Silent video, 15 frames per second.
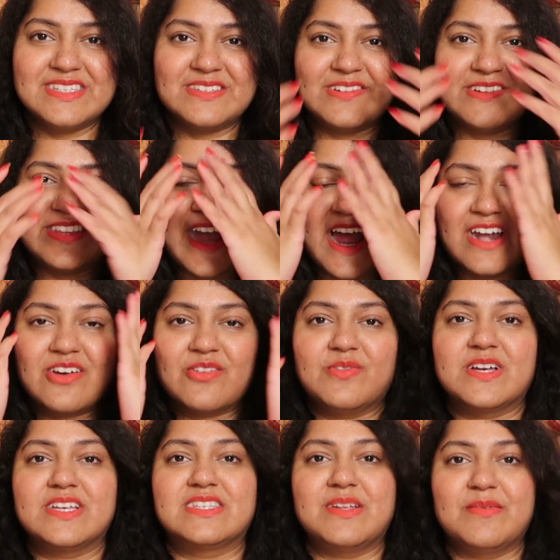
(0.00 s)
So that
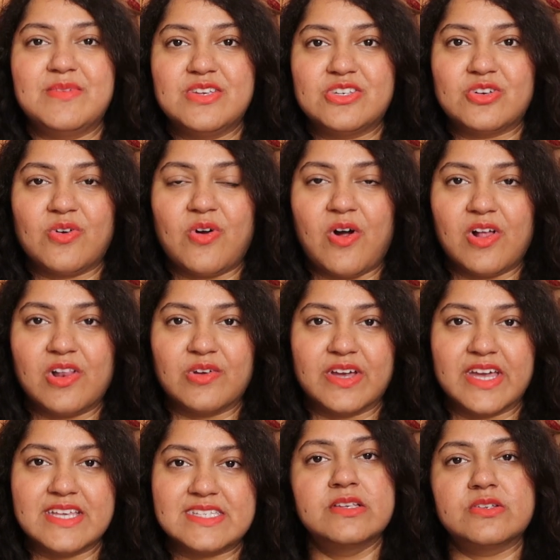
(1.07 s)
was the Meesho haul, you
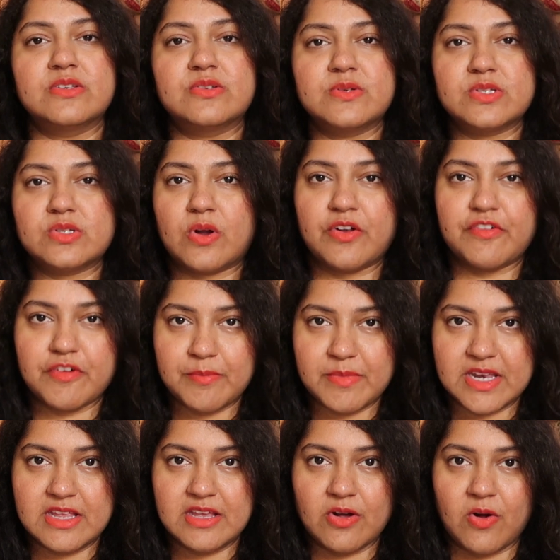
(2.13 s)
guys. So this was sort of a
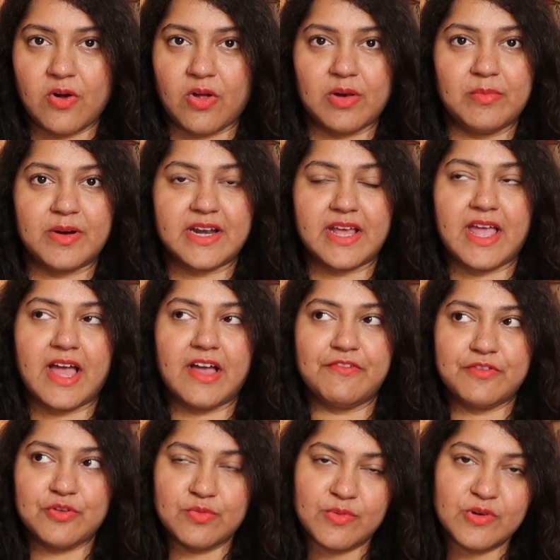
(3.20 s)
mini haul, but I
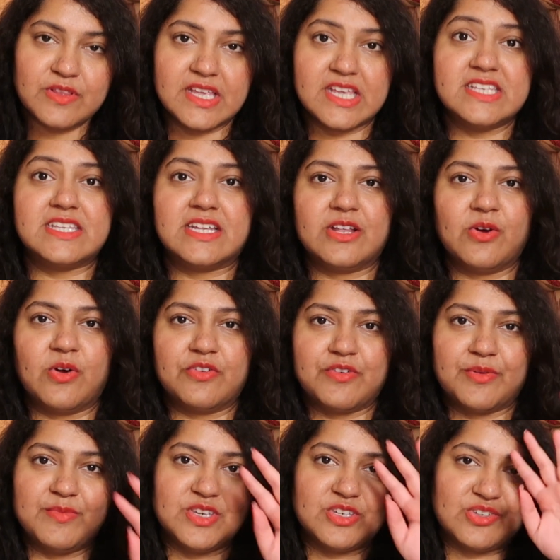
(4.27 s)
have few more things that I got
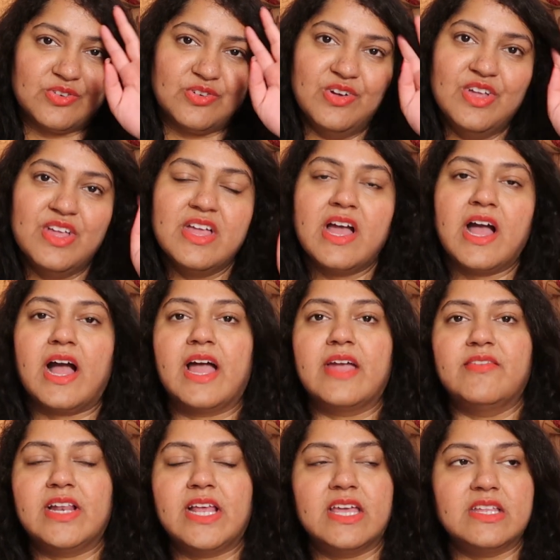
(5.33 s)
from Meesho. I
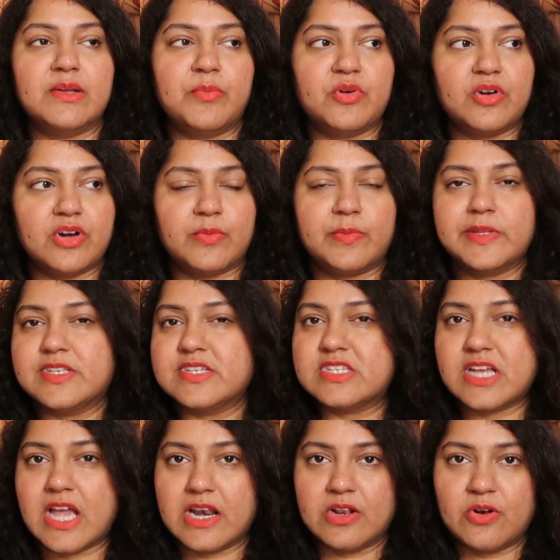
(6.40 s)
will either put it up on this
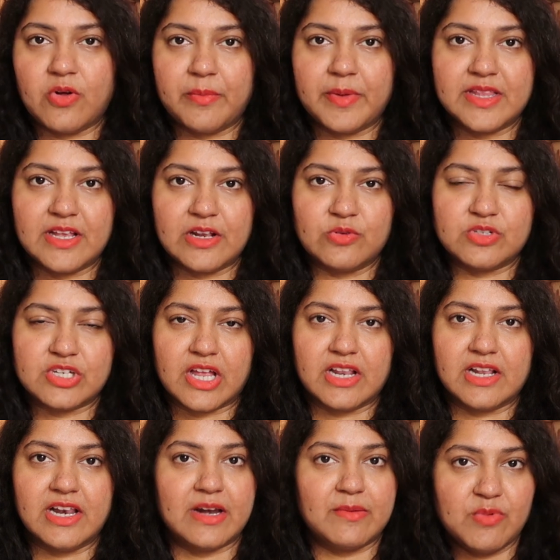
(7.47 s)
channel or my Telugu
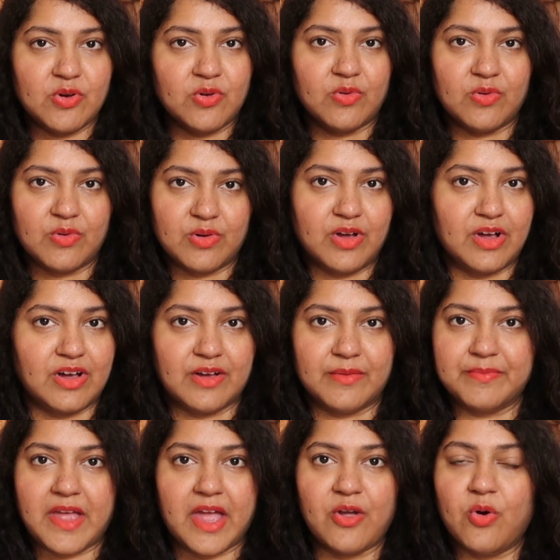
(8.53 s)
channel. Let me know.
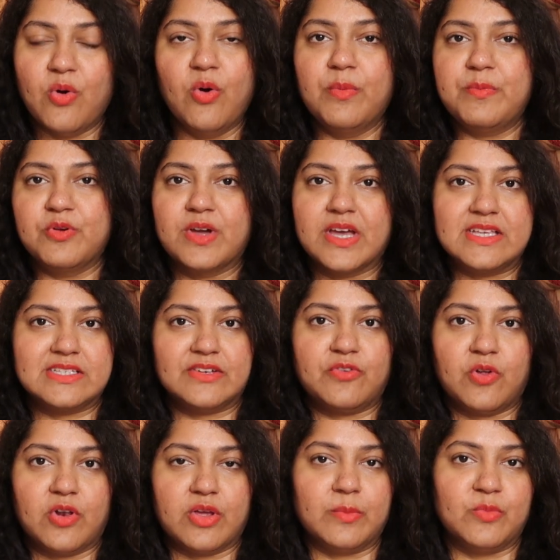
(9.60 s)
I hope you guys are
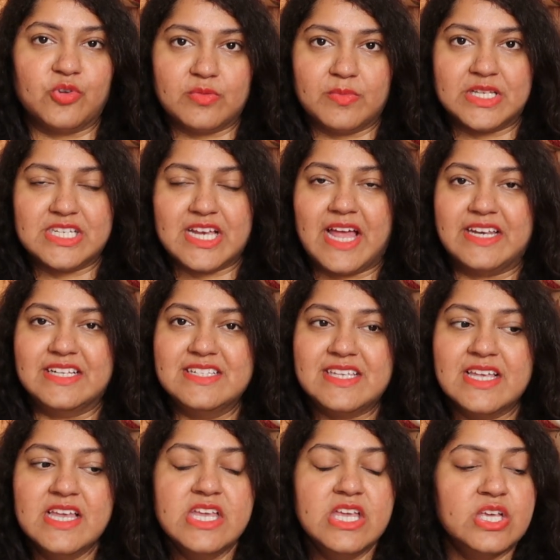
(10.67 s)
following both my channels.
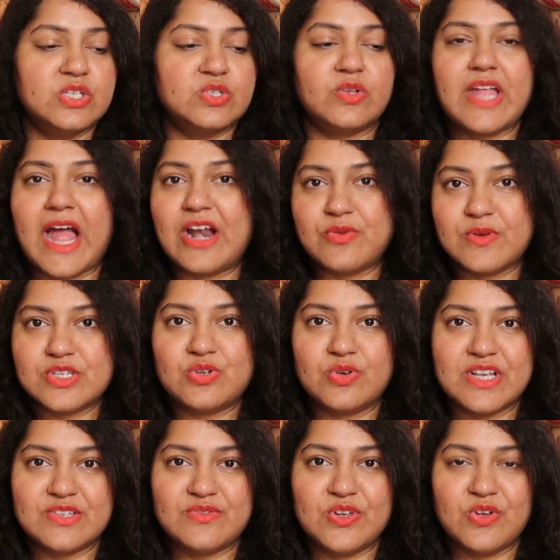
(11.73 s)
So that was
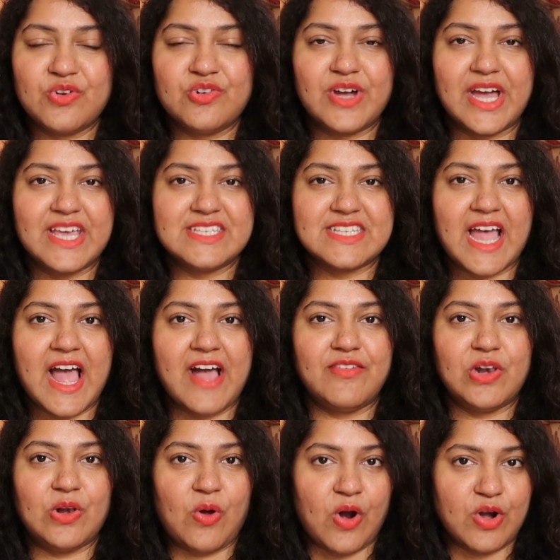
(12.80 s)
today's video, you guys. I have
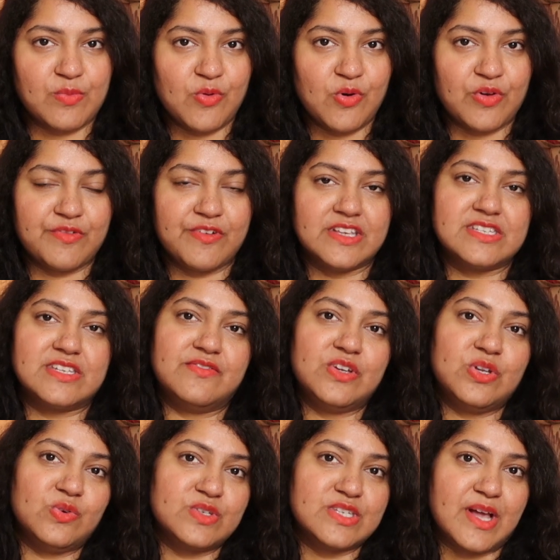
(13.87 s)
a lot more festive
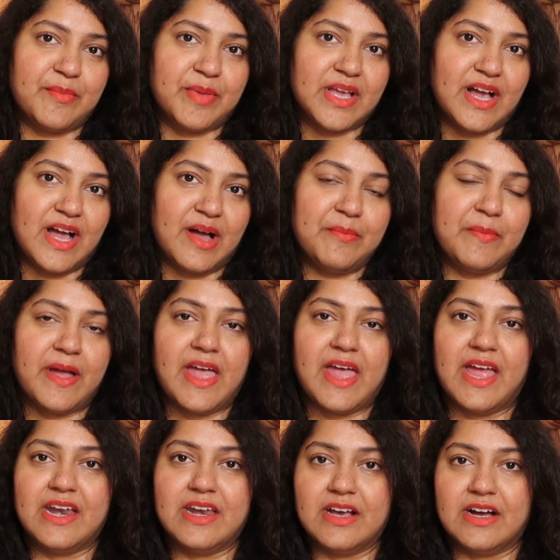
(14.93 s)
videos coming up,
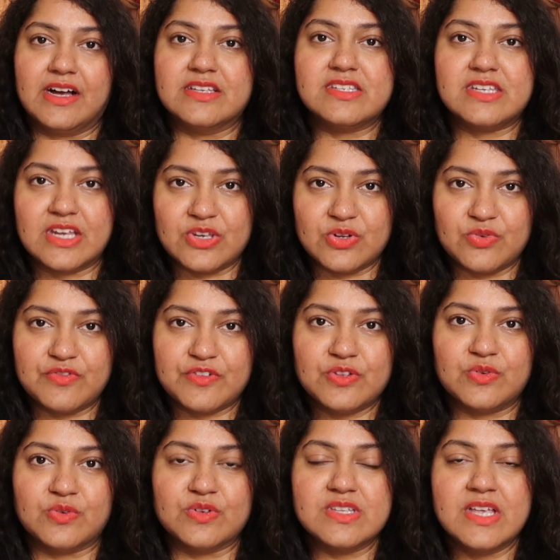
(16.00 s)
and stay tuned for
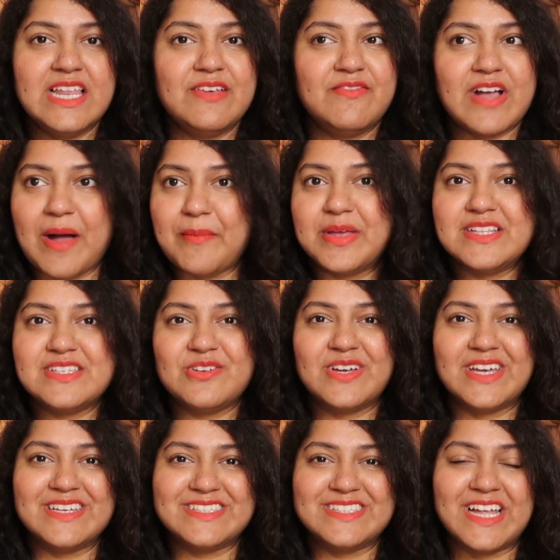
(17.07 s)
those. Leave comments, you
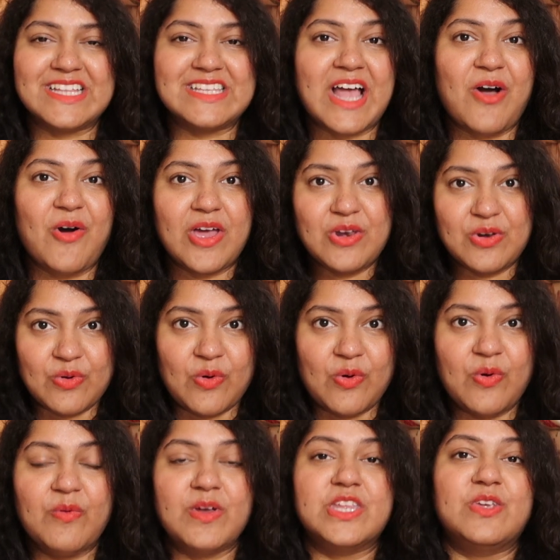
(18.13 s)
guys. That's how I know
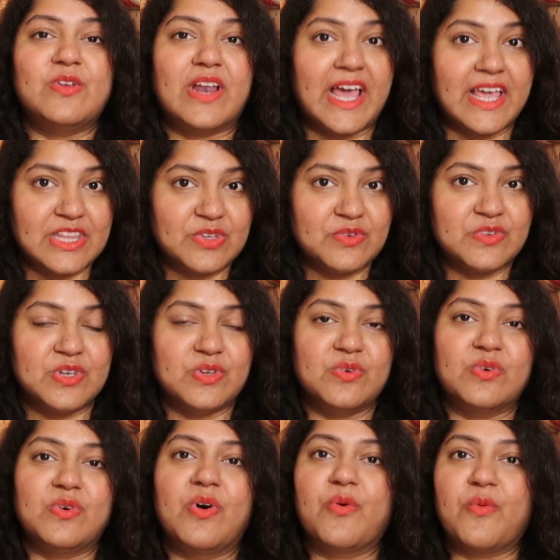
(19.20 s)
whether you liked the video
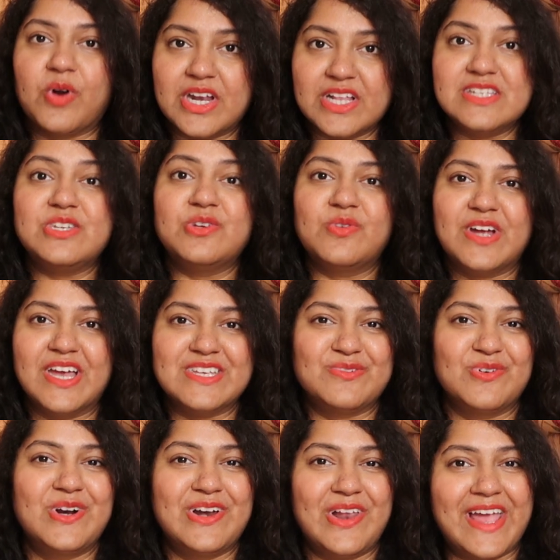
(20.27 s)
or what else you guys
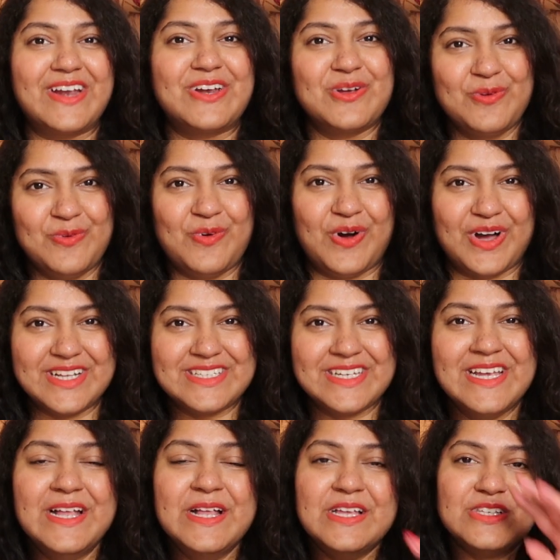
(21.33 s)
would like to watch.
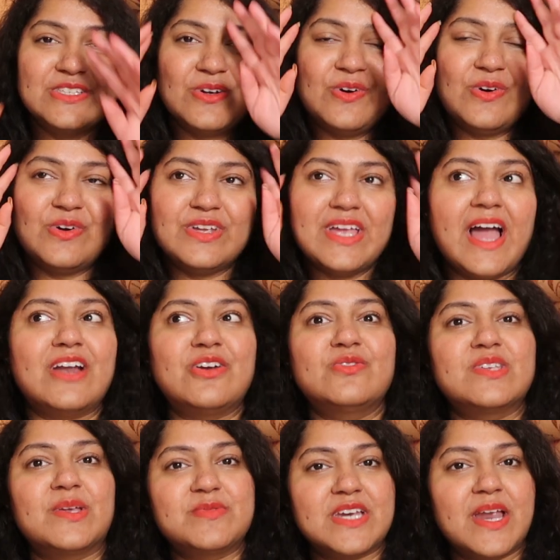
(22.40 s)
So yeah, do
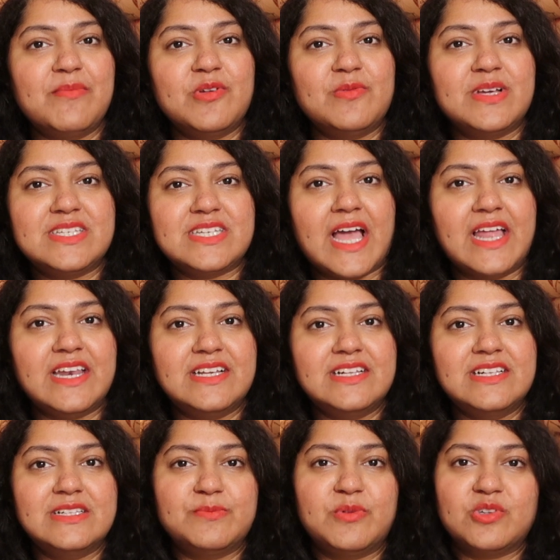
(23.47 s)
subscribe to my
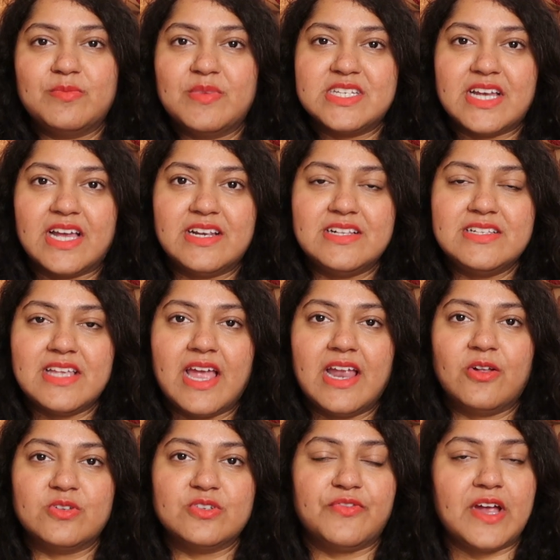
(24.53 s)
channels, both my channels,
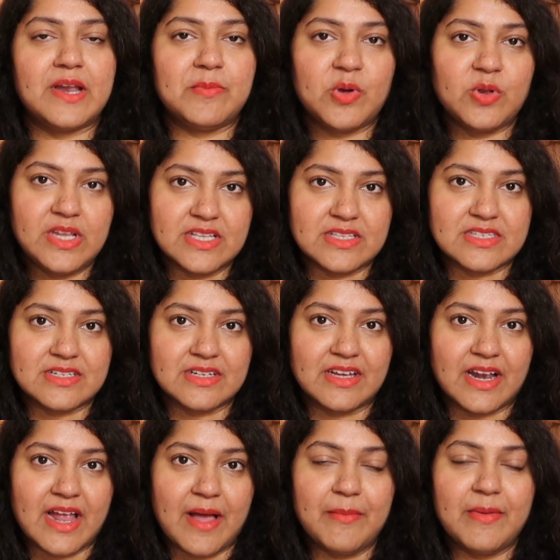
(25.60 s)
and also find me on
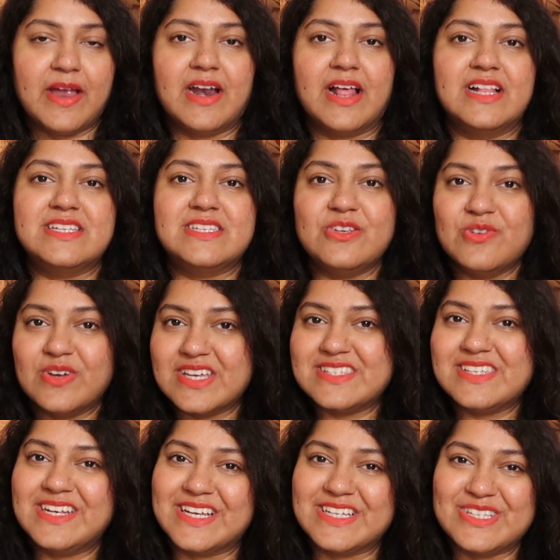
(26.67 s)
Instagram. And I'll see you
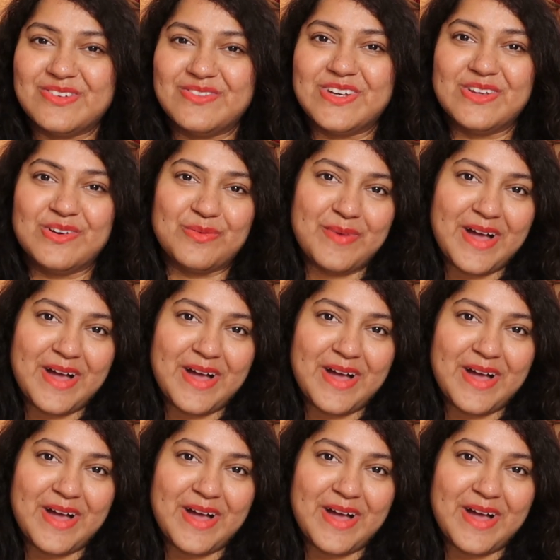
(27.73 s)
guys in the next video.